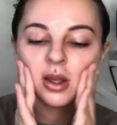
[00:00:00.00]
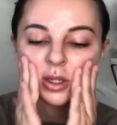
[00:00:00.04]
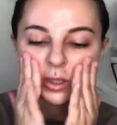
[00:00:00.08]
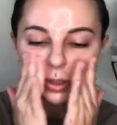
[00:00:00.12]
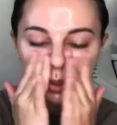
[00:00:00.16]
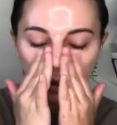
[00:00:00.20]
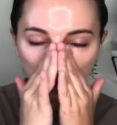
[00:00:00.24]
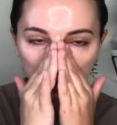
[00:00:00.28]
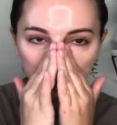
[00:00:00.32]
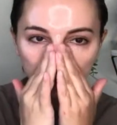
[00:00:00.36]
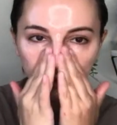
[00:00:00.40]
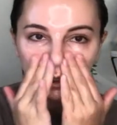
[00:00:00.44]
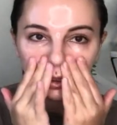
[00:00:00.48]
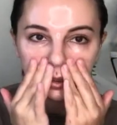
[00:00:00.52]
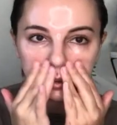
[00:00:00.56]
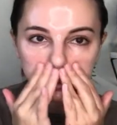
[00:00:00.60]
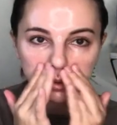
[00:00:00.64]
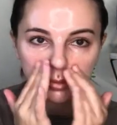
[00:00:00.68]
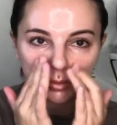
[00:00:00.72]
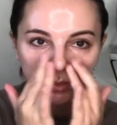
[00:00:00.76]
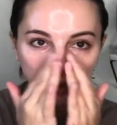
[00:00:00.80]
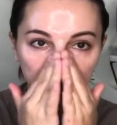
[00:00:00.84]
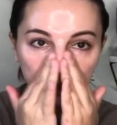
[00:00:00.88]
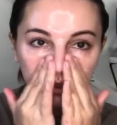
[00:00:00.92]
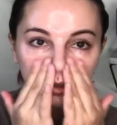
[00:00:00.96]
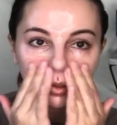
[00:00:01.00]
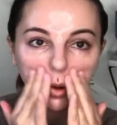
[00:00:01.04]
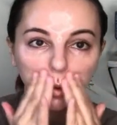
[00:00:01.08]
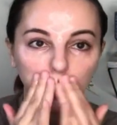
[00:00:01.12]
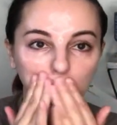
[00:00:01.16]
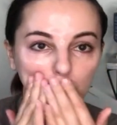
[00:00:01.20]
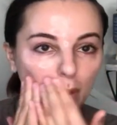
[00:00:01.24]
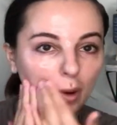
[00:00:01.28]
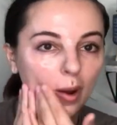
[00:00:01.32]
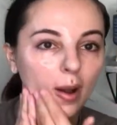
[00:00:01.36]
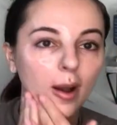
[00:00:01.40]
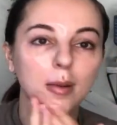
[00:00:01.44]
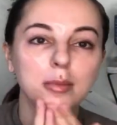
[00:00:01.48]
So I'll list some like
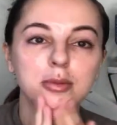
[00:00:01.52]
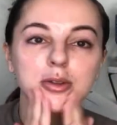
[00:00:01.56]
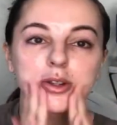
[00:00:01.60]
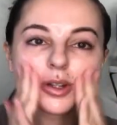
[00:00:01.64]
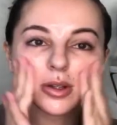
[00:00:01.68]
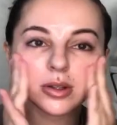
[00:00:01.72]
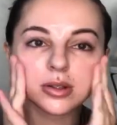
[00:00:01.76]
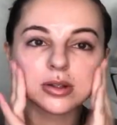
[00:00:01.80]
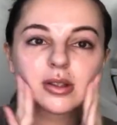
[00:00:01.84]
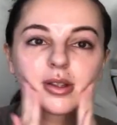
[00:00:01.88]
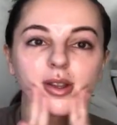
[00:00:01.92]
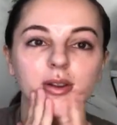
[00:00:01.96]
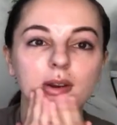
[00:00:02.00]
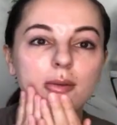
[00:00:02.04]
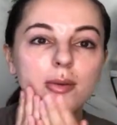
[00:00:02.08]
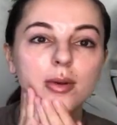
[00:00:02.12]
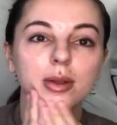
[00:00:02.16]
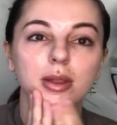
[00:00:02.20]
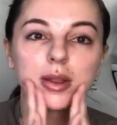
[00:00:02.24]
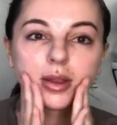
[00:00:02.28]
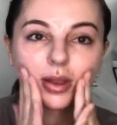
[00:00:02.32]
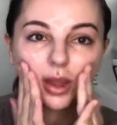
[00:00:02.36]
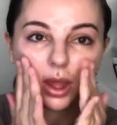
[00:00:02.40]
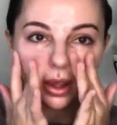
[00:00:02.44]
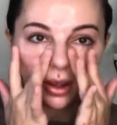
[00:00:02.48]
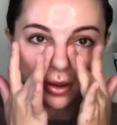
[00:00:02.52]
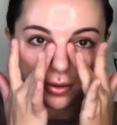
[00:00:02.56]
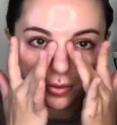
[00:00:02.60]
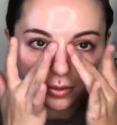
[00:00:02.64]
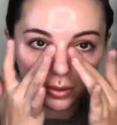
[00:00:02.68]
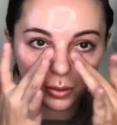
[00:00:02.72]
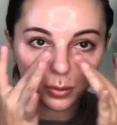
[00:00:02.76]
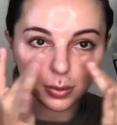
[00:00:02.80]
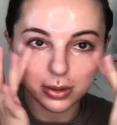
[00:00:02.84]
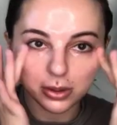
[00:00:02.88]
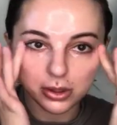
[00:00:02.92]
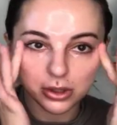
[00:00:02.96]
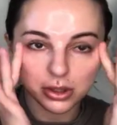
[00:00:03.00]
toner options that I really like for
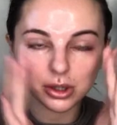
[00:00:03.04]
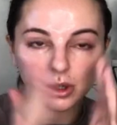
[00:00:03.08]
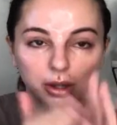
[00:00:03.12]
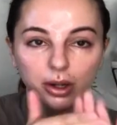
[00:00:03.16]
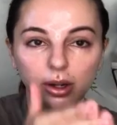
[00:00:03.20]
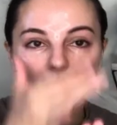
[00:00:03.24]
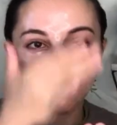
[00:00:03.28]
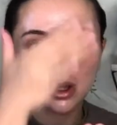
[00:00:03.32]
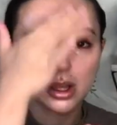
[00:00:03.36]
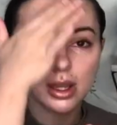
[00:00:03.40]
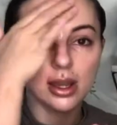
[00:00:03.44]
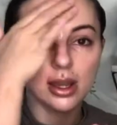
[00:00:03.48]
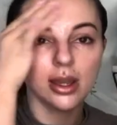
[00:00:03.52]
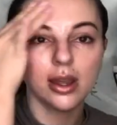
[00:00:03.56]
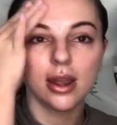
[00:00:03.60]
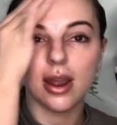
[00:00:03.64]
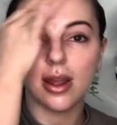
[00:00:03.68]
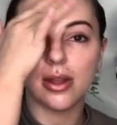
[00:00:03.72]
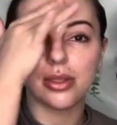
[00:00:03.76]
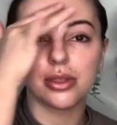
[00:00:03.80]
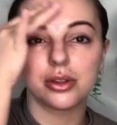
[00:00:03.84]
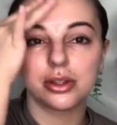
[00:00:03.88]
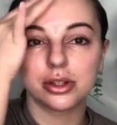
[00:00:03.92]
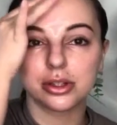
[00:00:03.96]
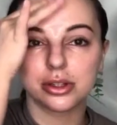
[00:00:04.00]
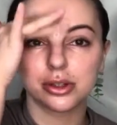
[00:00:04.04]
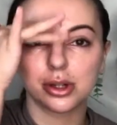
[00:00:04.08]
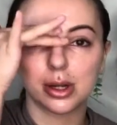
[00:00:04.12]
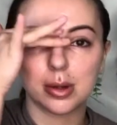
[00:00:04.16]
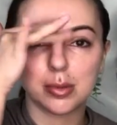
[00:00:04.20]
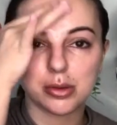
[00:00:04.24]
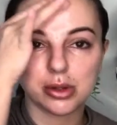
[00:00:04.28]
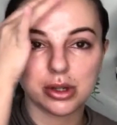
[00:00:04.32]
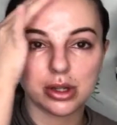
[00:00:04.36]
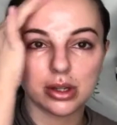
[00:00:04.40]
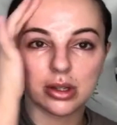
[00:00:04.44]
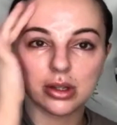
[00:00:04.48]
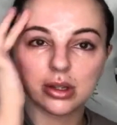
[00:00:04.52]
winter in the
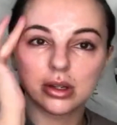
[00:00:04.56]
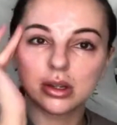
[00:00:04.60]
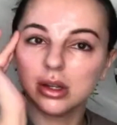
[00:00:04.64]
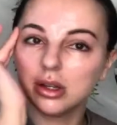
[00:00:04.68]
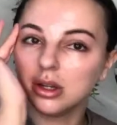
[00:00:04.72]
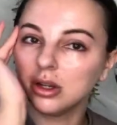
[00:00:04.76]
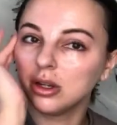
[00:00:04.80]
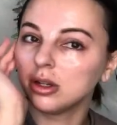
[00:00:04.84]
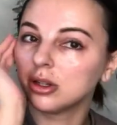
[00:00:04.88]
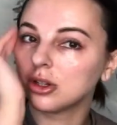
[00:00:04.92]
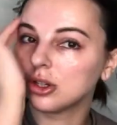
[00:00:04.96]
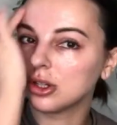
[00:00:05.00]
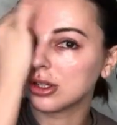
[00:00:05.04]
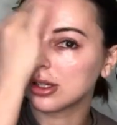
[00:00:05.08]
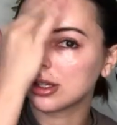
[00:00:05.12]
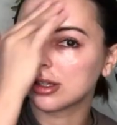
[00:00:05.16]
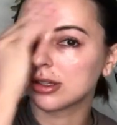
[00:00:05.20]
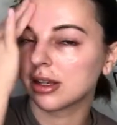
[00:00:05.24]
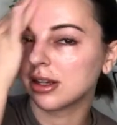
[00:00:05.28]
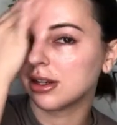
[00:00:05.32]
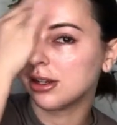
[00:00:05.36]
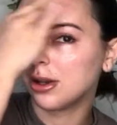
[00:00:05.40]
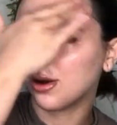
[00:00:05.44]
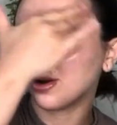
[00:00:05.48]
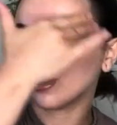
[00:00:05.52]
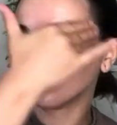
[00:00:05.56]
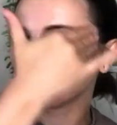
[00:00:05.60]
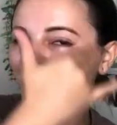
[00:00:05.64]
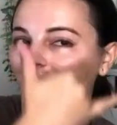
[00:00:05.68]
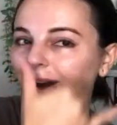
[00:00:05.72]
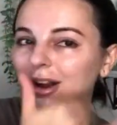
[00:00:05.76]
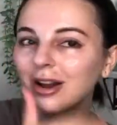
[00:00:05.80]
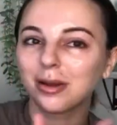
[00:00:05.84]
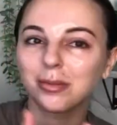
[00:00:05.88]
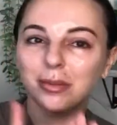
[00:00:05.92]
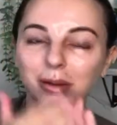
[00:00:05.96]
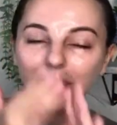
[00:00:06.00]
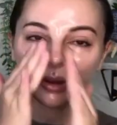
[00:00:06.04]
description, just because I know I
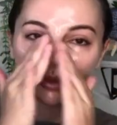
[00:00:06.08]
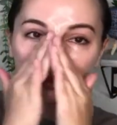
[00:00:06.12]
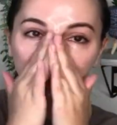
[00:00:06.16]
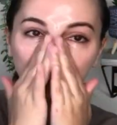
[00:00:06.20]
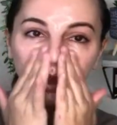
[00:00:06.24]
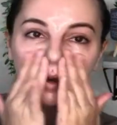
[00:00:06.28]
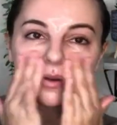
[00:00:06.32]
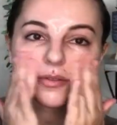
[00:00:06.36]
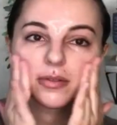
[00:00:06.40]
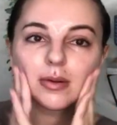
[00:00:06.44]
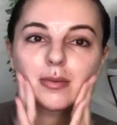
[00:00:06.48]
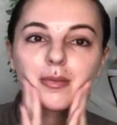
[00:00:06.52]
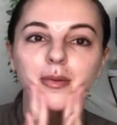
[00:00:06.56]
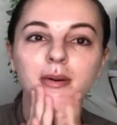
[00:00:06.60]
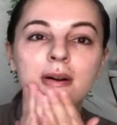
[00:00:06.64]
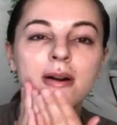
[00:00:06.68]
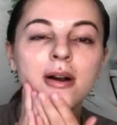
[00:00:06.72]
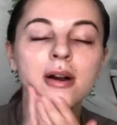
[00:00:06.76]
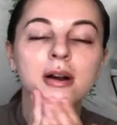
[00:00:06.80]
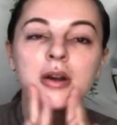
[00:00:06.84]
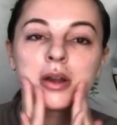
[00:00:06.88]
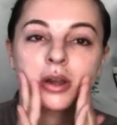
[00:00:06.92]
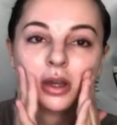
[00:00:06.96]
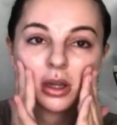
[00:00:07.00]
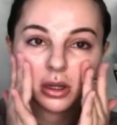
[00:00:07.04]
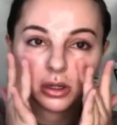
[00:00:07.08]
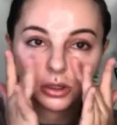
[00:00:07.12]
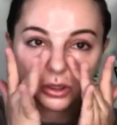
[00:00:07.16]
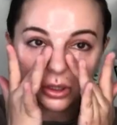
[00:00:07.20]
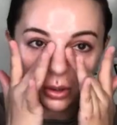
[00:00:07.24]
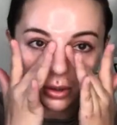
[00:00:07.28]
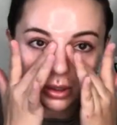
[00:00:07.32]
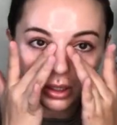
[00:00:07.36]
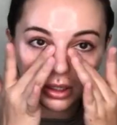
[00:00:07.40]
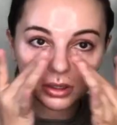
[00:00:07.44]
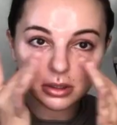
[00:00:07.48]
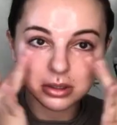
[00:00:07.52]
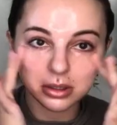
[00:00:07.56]
talk about a lot of them. You
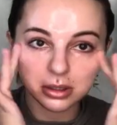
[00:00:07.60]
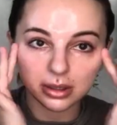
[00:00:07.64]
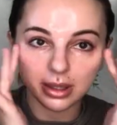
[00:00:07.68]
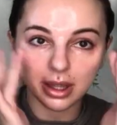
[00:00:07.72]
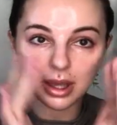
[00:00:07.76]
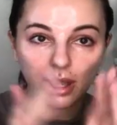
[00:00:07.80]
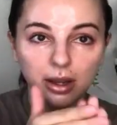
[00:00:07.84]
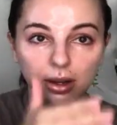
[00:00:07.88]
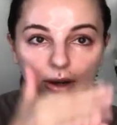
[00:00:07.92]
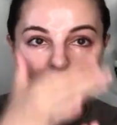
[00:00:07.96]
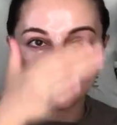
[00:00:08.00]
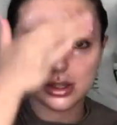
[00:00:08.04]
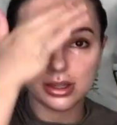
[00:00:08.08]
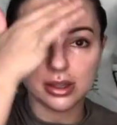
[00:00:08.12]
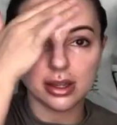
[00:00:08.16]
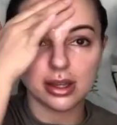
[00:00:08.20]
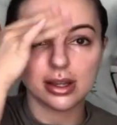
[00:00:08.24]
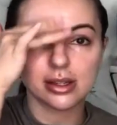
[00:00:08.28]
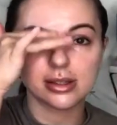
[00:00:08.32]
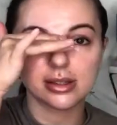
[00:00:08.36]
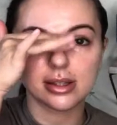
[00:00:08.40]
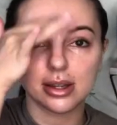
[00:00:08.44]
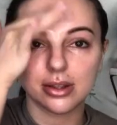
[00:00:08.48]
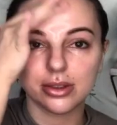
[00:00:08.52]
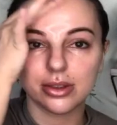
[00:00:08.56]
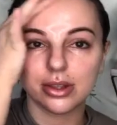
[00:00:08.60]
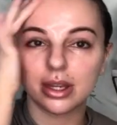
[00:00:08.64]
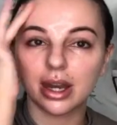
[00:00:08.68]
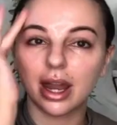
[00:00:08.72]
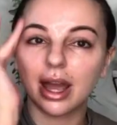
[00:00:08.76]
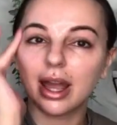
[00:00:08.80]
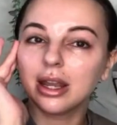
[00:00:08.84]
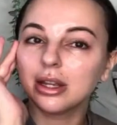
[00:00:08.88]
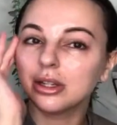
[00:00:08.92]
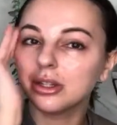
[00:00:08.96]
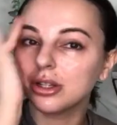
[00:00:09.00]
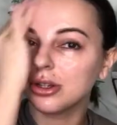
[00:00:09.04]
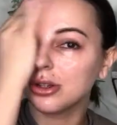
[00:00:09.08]
don't need to layer to the extent that
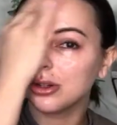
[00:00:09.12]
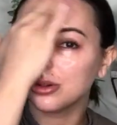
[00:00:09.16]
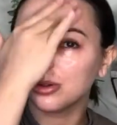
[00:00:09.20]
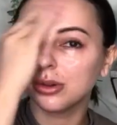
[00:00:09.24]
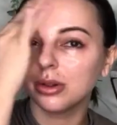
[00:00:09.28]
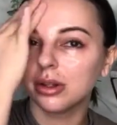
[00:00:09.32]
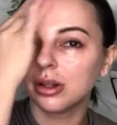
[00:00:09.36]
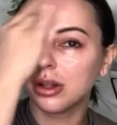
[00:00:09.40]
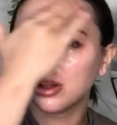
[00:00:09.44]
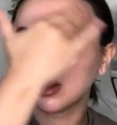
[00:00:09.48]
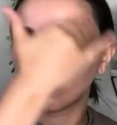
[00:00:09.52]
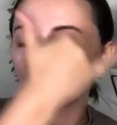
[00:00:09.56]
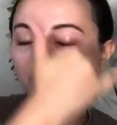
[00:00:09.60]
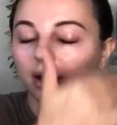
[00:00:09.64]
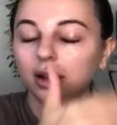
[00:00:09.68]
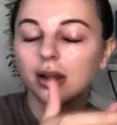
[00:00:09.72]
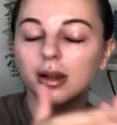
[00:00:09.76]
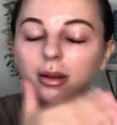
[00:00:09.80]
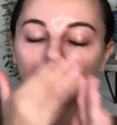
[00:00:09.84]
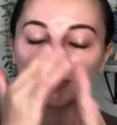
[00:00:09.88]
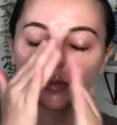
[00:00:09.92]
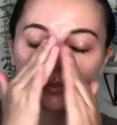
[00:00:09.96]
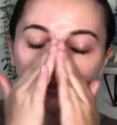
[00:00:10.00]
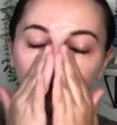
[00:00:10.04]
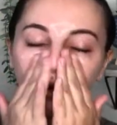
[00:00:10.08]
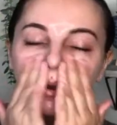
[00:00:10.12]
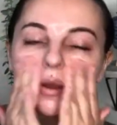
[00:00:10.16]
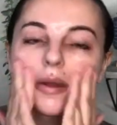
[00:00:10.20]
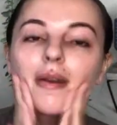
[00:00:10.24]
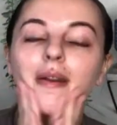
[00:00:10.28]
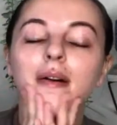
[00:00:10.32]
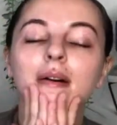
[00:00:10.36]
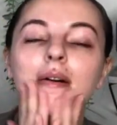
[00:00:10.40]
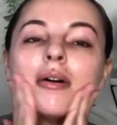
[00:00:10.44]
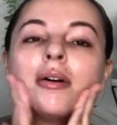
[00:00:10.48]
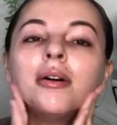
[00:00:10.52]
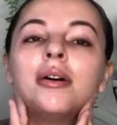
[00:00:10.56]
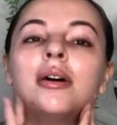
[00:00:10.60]
I do, um, but
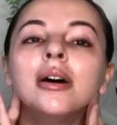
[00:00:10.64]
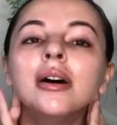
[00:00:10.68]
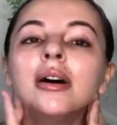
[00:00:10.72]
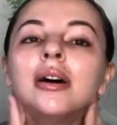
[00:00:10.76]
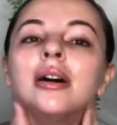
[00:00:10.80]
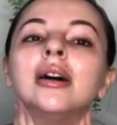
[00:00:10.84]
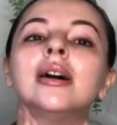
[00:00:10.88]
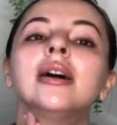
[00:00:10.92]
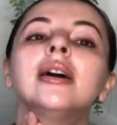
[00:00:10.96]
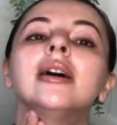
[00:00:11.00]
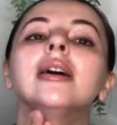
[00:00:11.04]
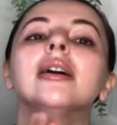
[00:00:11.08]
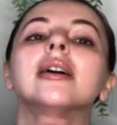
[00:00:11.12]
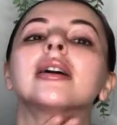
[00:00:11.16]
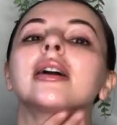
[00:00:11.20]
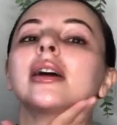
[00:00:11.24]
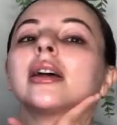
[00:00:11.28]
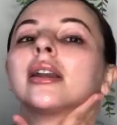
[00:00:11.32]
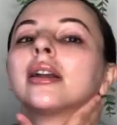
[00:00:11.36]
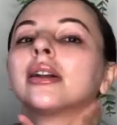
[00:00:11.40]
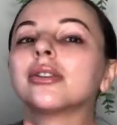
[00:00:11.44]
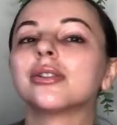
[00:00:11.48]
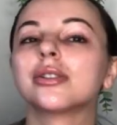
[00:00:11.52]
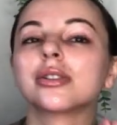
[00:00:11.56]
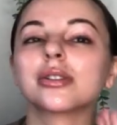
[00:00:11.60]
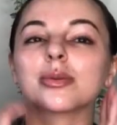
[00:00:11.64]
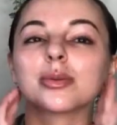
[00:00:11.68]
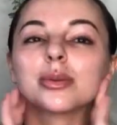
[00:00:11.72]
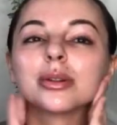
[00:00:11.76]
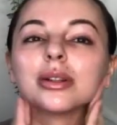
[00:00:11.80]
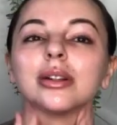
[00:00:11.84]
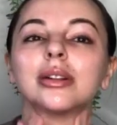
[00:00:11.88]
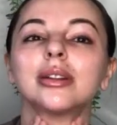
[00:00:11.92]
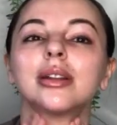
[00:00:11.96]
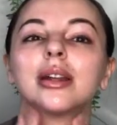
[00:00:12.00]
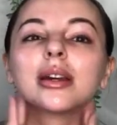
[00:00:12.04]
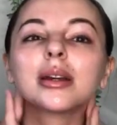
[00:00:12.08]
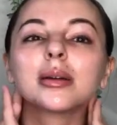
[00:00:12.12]
again, I just
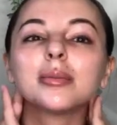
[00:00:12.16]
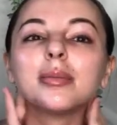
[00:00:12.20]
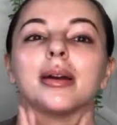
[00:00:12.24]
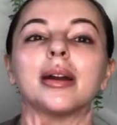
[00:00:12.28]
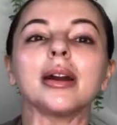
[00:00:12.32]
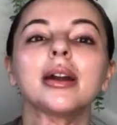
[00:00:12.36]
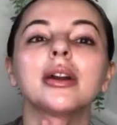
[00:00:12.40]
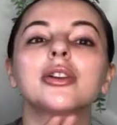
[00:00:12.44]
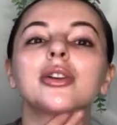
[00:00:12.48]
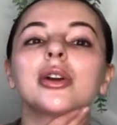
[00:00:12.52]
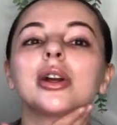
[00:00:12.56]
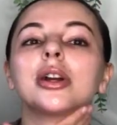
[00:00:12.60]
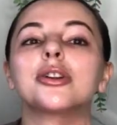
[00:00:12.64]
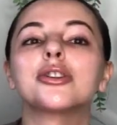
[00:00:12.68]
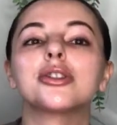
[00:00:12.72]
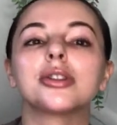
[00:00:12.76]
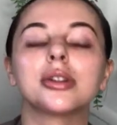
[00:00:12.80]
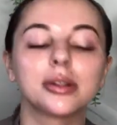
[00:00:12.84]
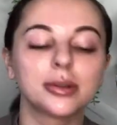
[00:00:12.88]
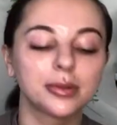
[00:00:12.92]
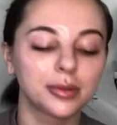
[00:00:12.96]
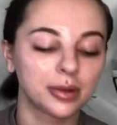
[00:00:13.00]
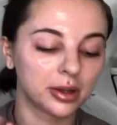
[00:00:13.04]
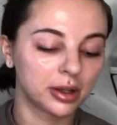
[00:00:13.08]
really like my hydration.